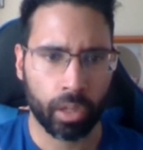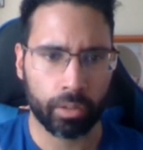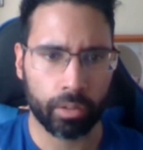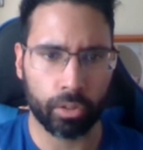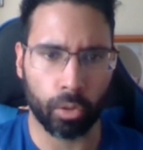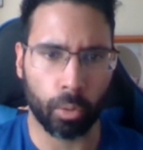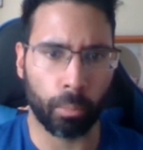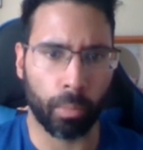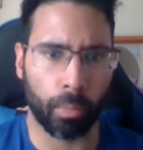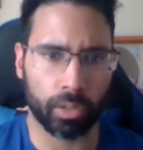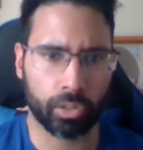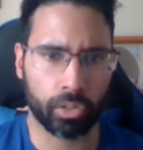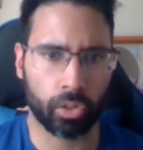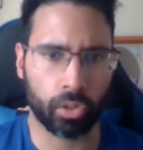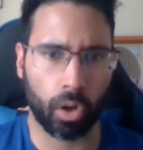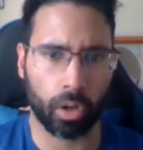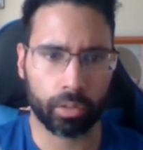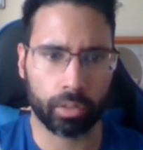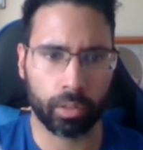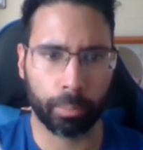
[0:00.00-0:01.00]
Musk
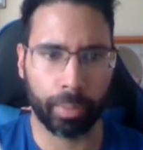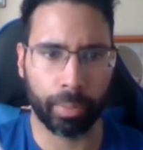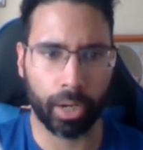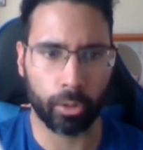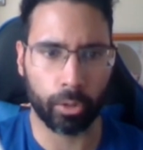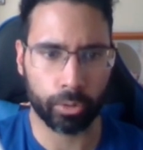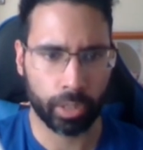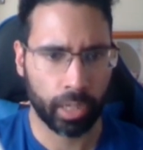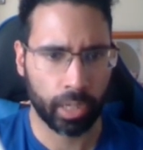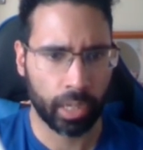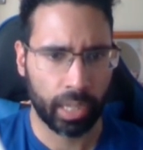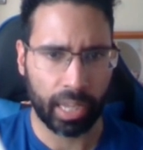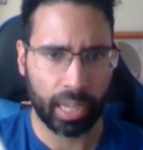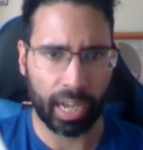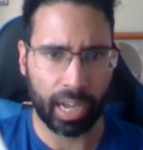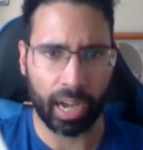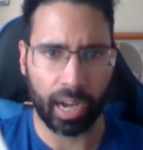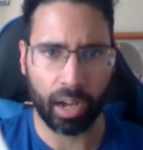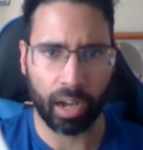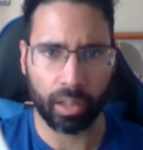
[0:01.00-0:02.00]
talked about
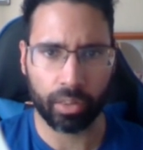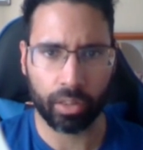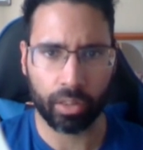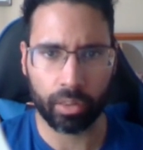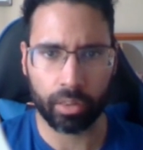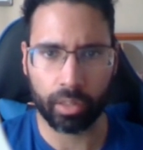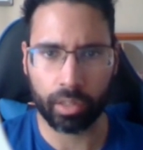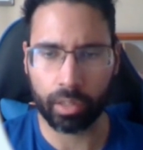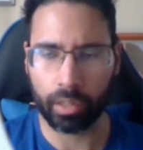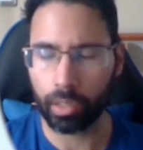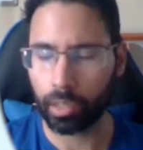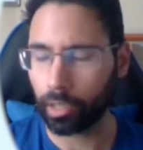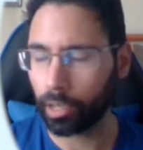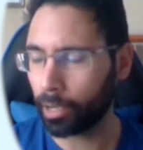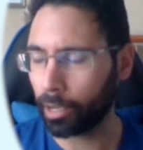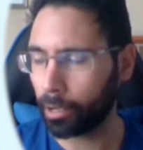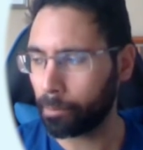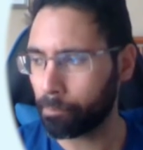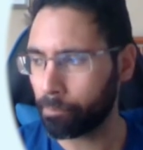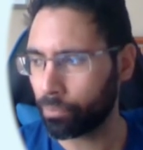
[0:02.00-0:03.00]

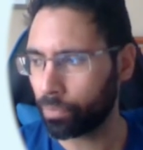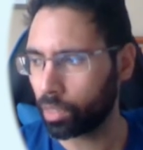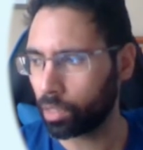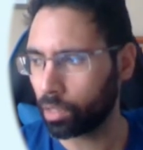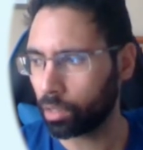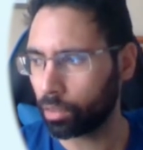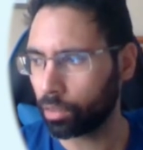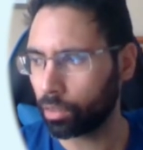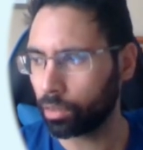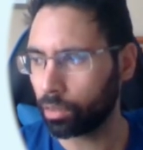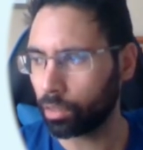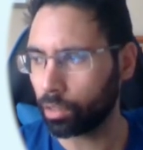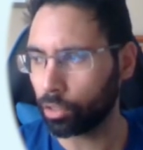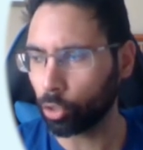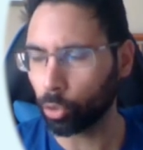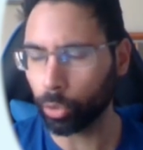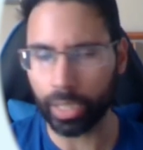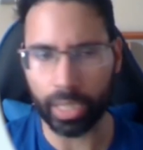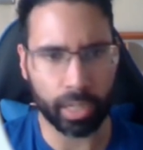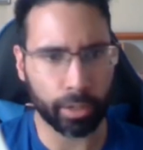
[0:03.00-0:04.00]
the
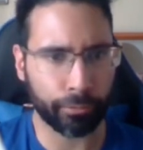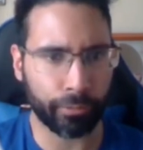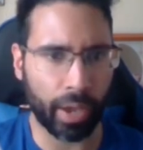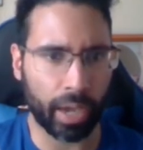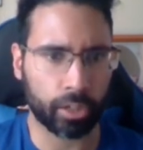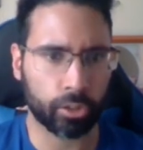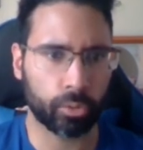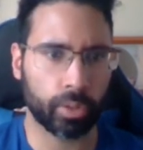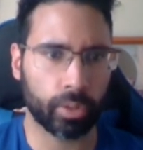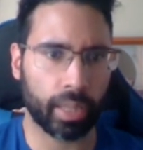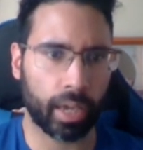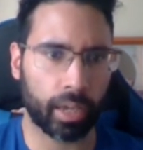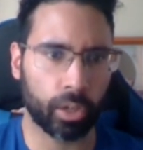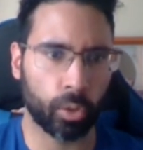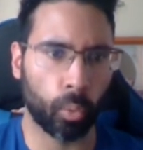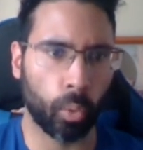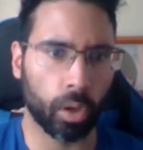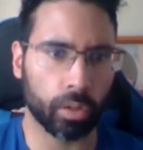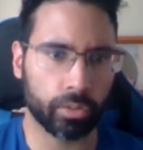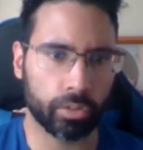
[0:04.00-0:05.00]
new gigafactory that he
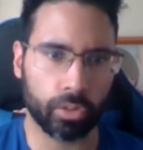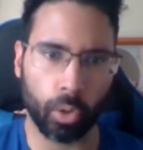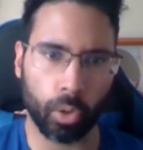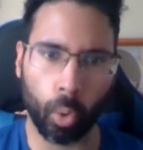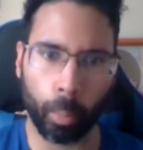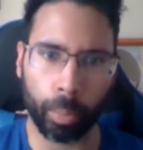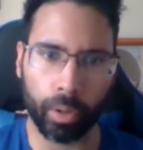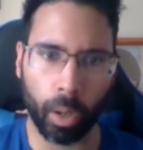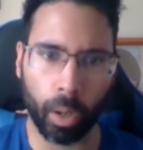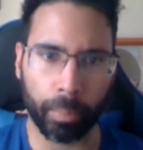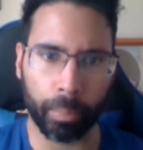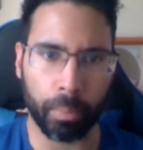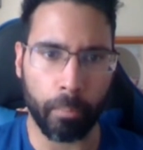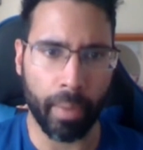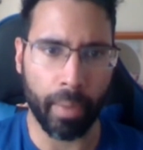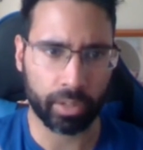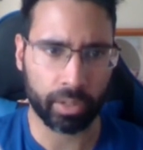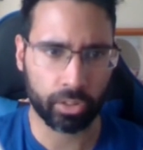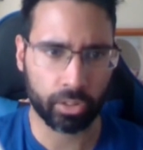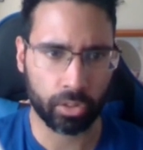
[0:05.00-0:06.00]
wants to open up in
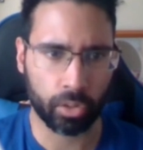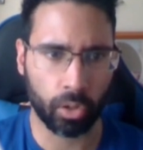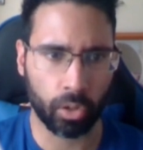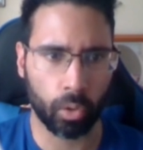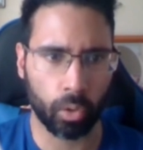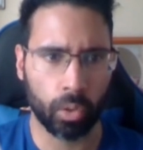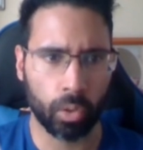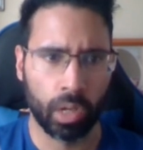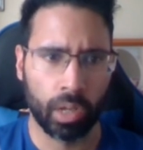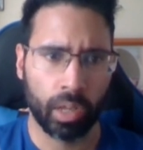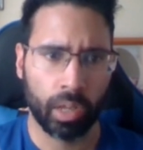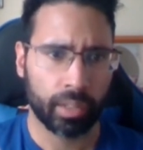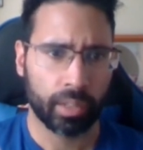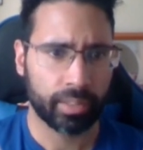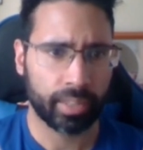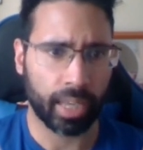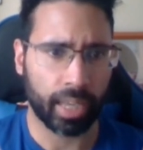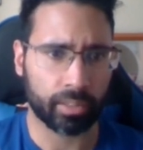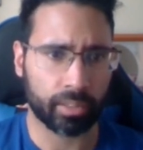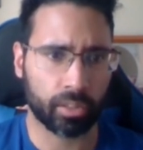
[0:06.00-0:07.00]
Mexico.
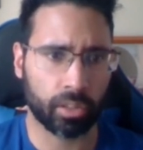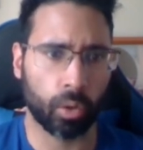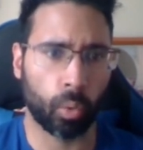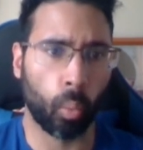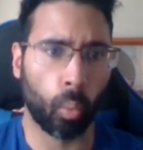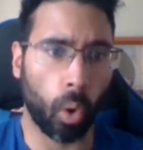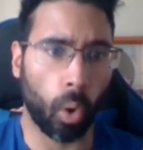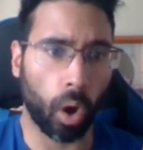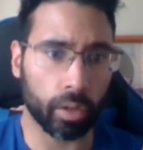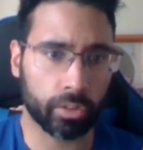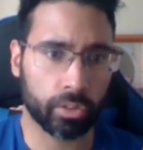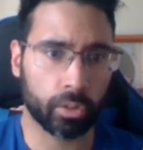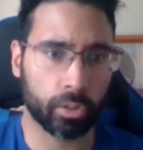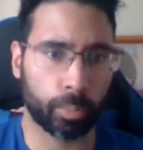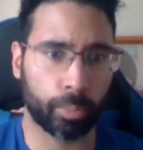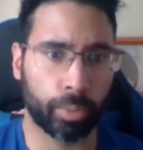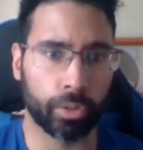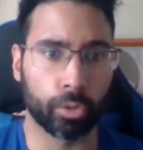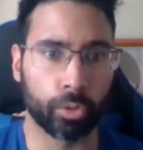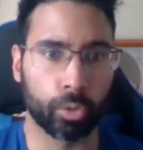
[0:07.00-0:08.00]
Tesla wants to
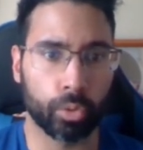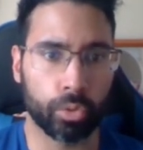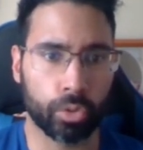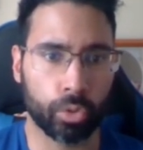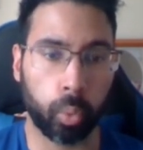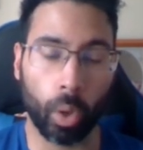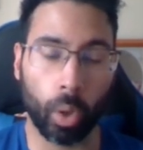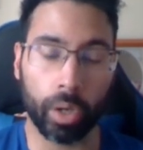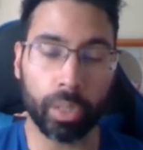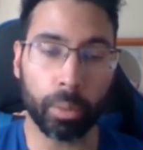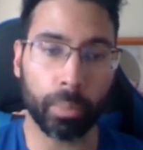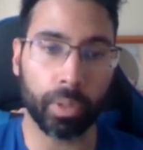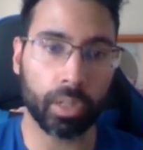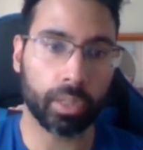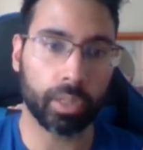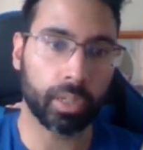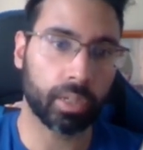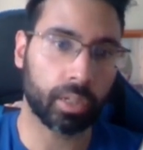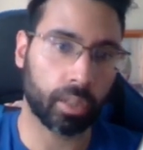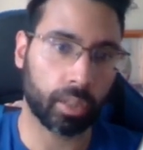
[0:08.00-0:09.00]
produce 20
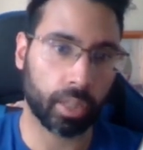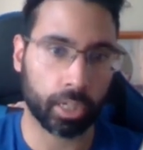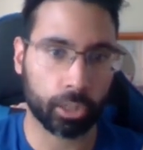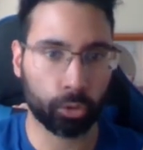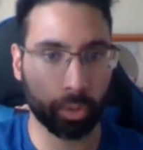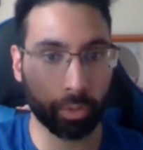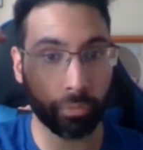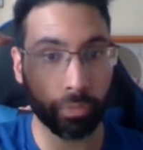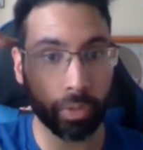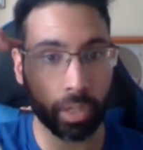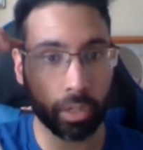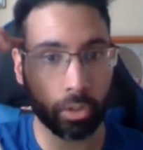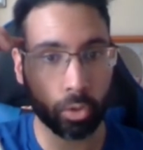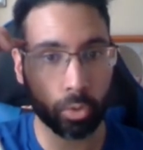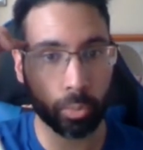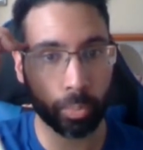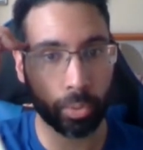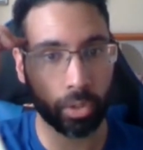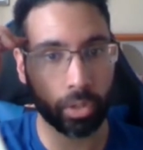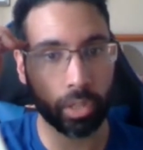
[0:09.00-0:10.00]
million electric
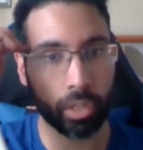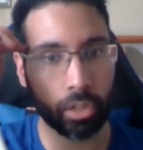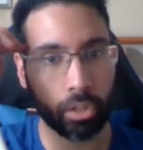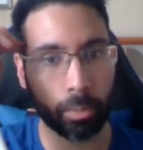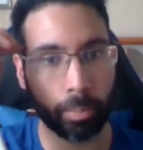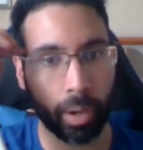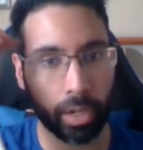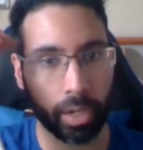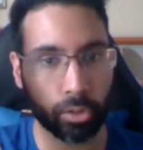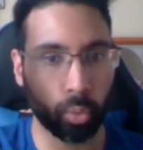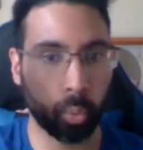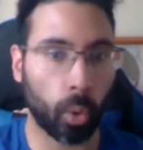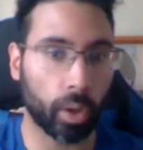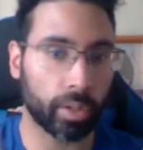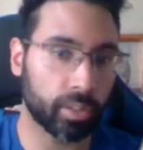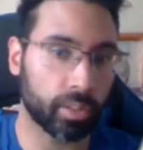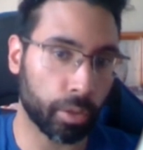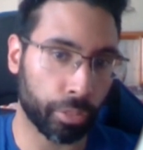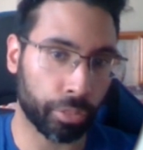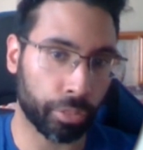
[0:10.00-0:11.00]
vehicles per year by
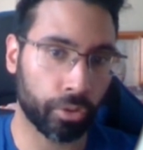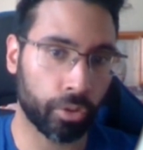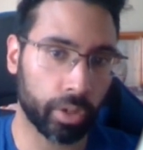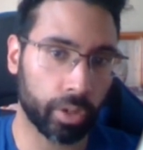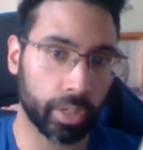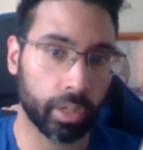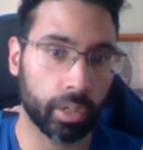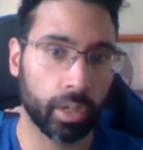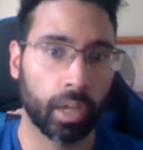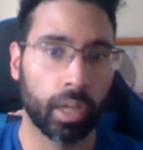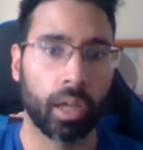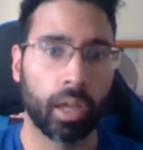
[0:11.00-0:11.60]
2030.